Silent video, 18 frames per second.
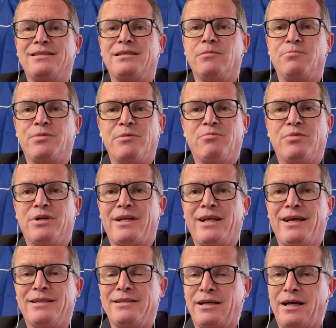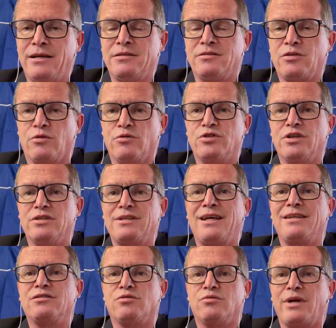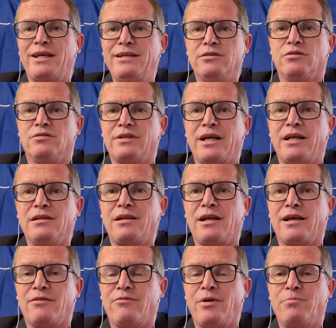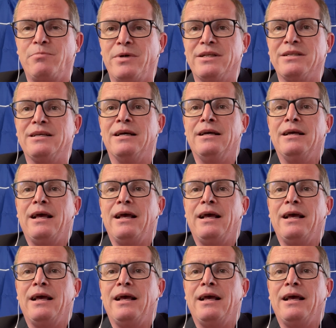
The people there, the soldiers are trained on that equipment,